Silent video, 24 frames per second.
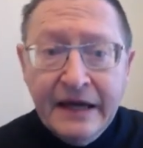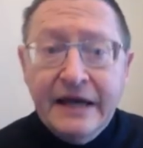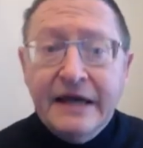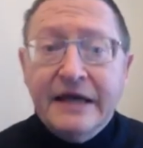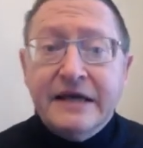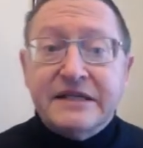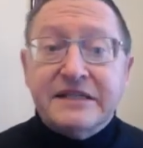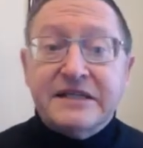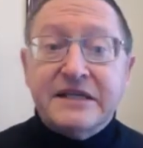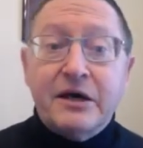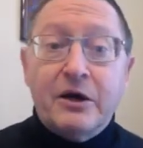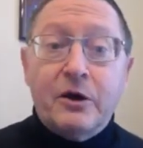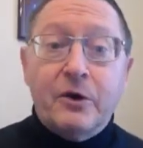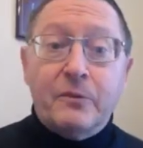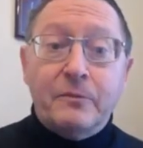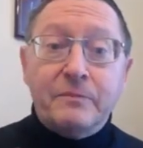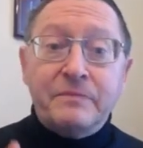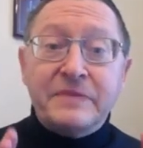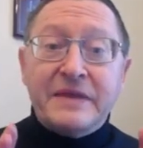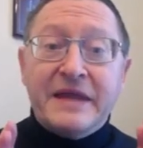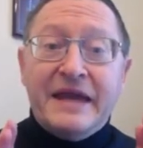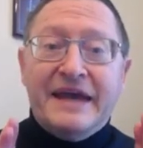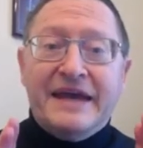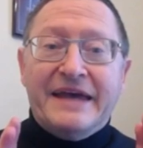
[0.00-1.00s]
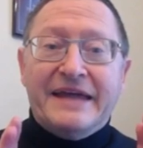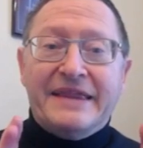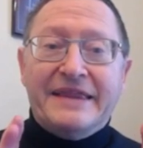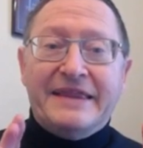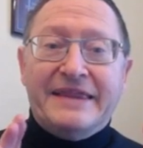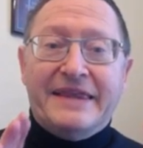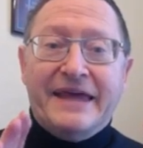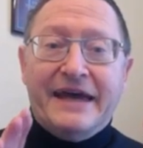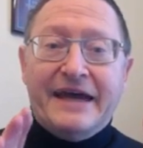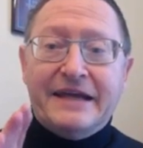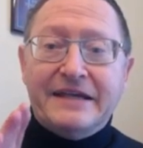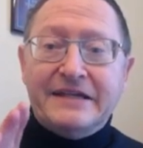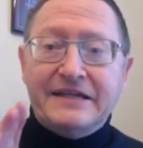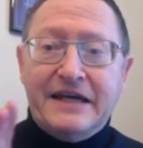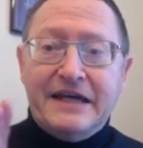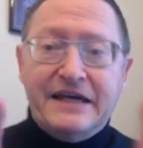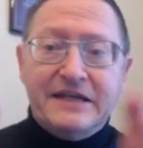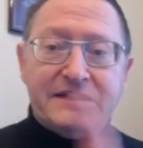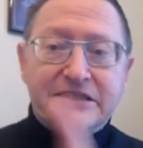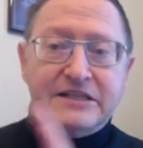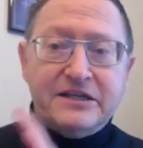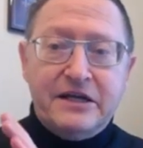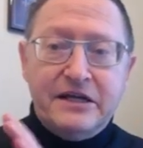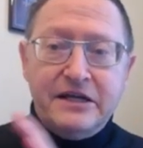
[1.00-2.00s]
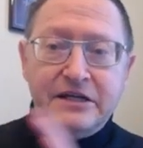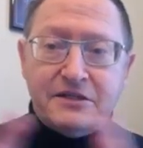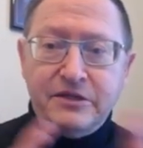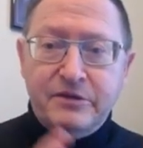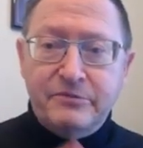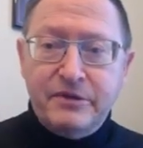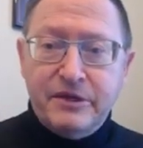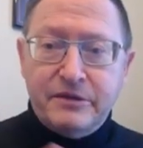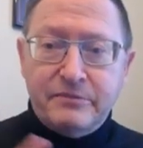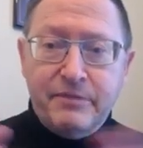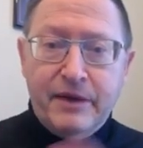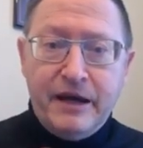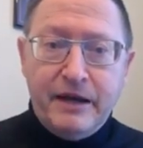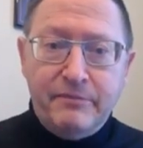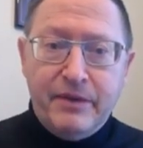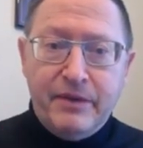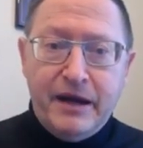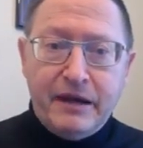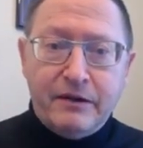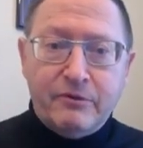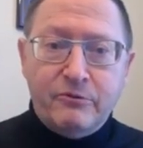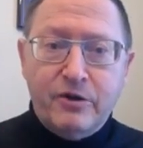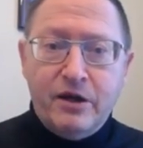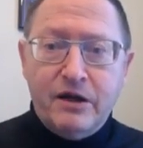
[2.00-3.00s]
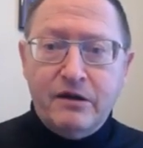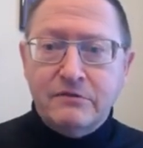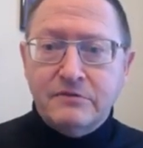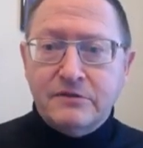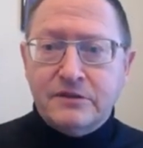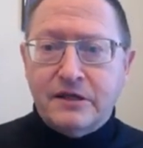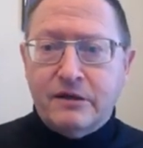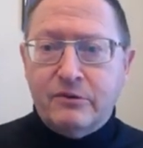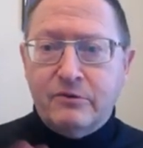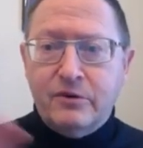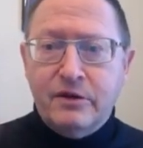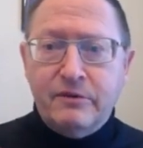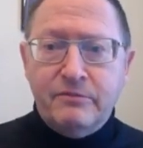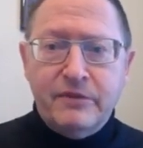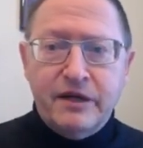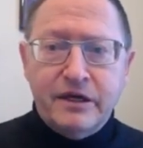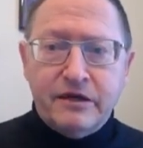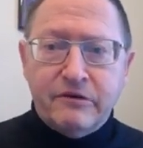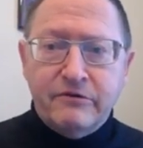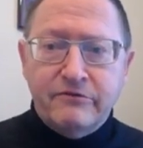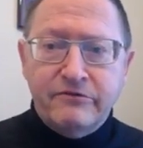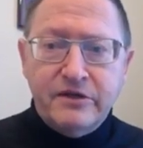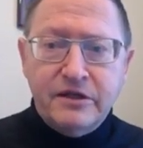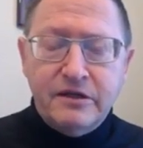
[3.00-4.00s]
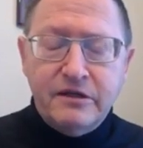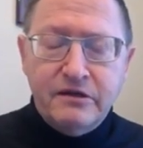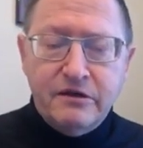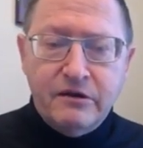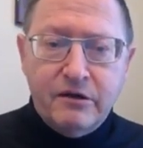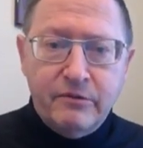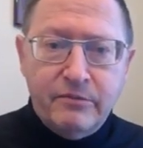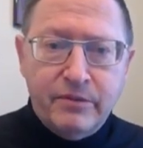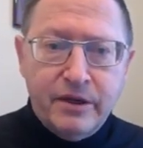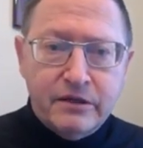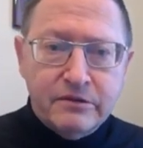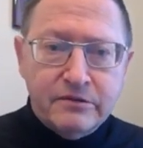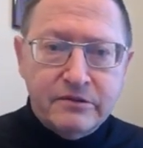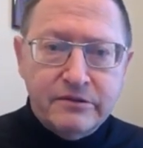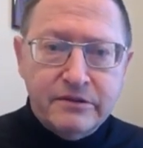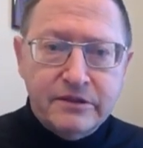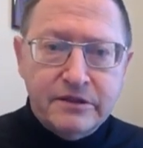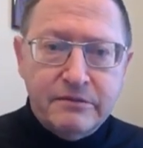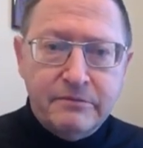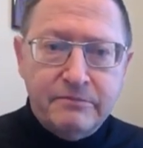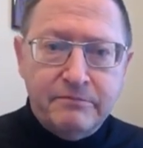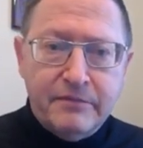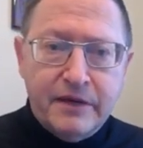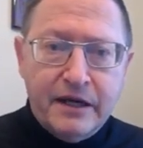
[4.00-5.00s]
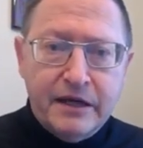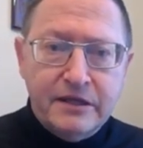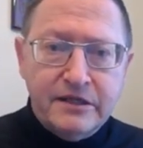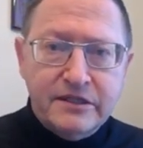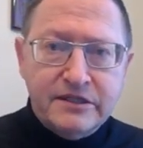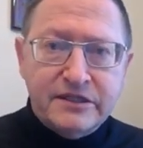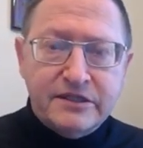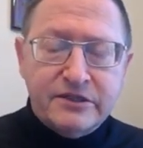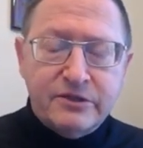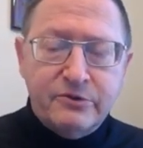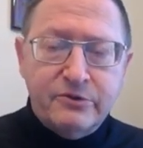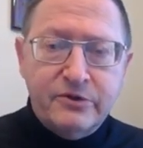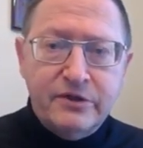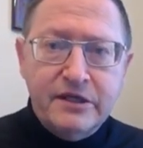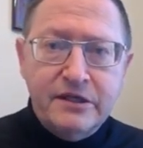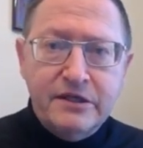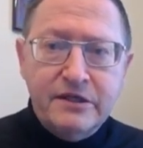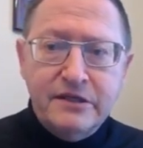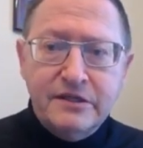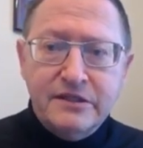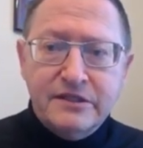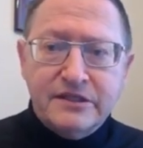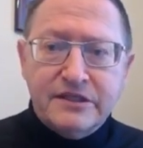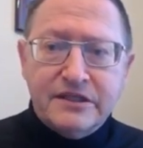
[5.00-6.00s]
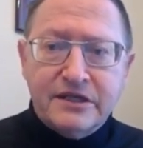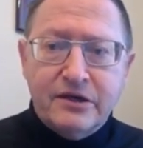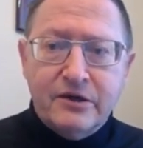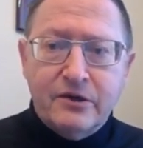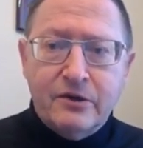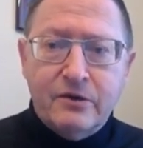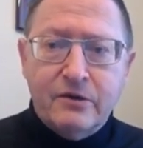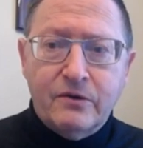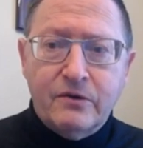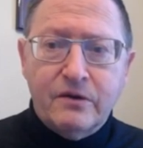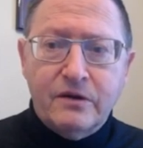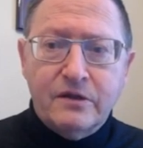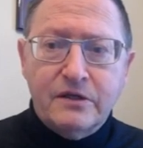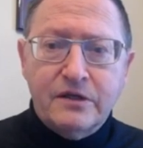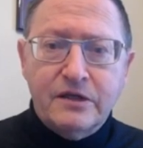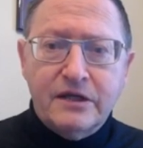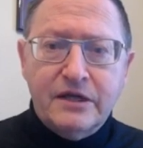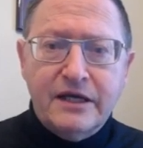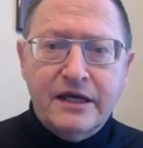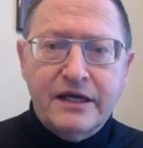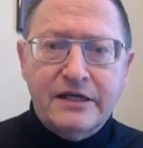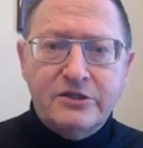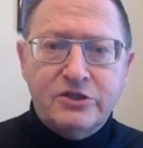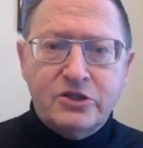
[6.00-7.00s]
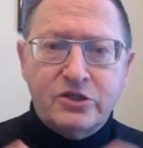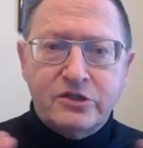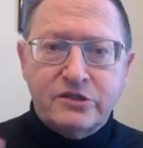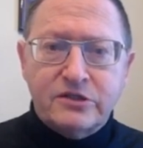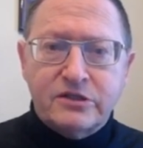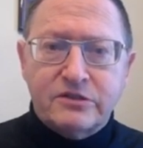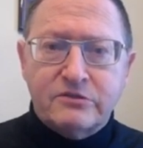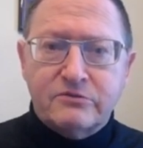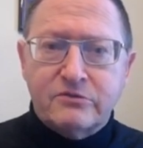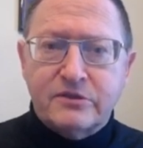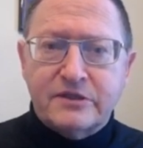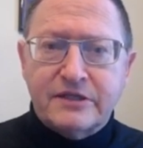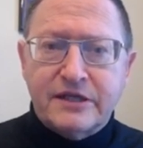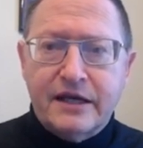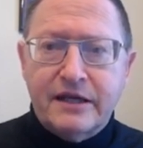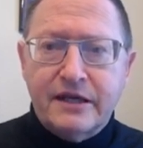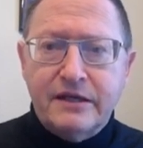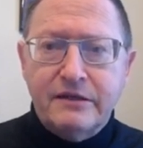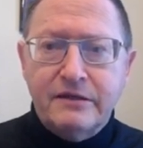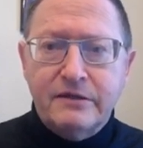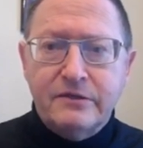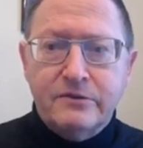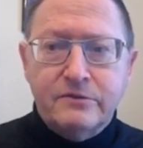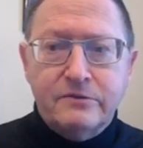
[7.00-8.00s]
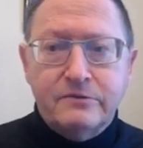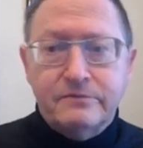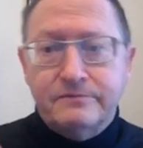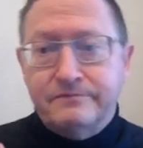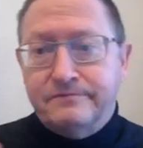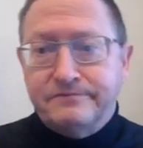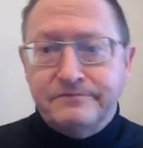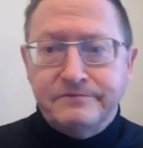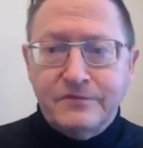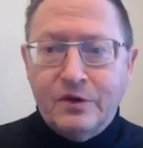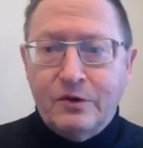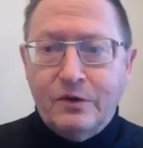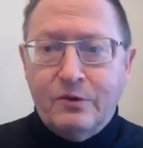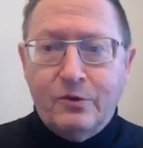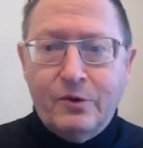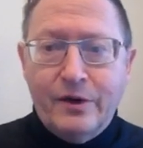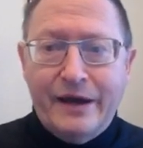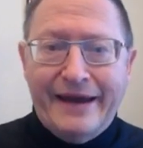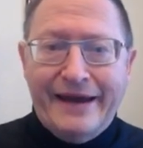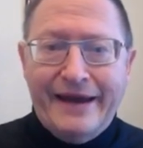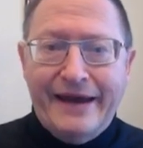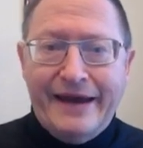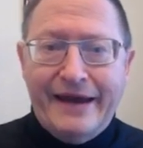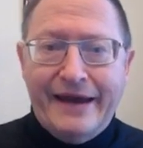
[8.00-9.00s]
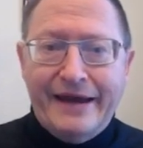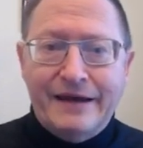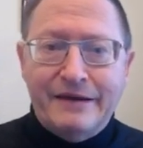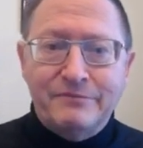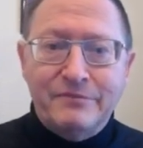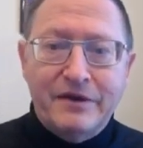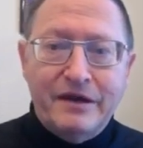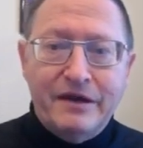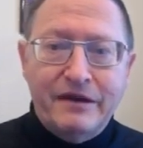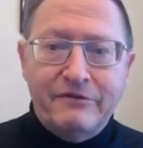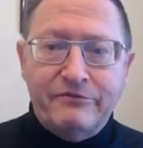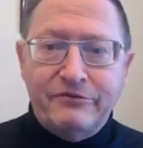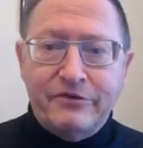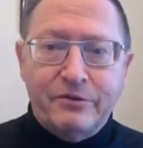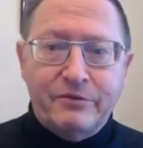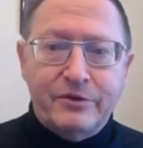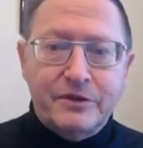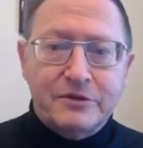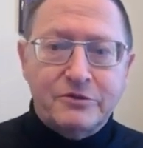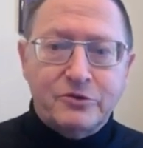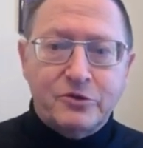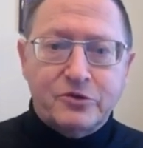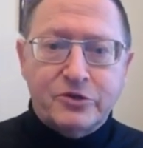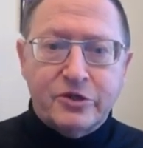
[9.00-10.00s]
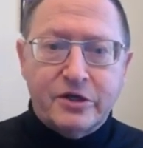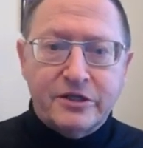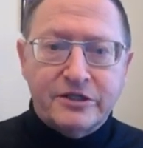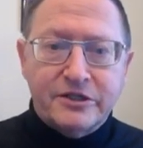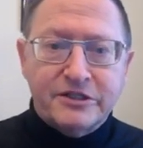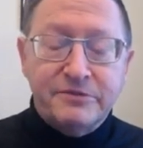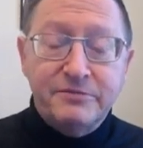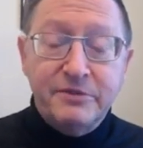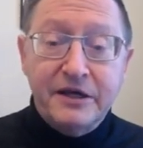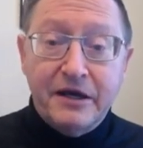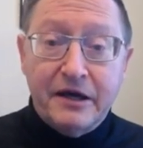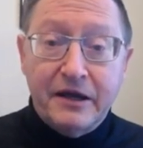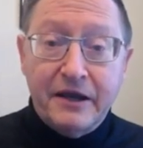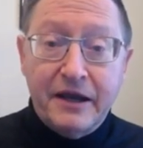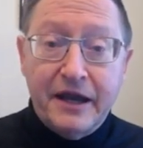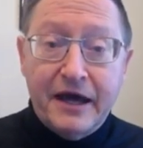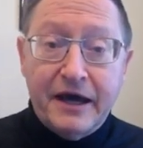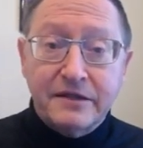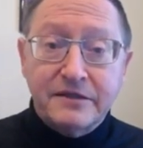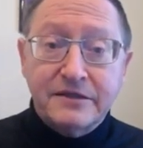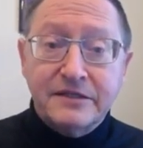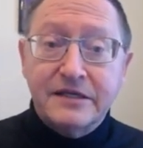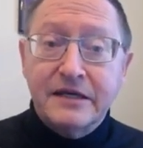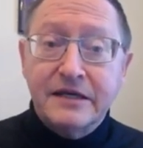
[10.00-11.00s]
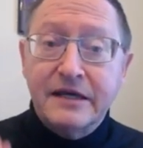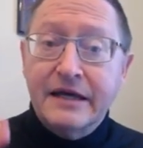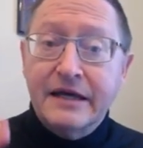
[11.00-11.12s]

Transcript: So that it's a little bit my background. I will make a video about my history. So it's just to tell you who I am, if you want to trust me or not.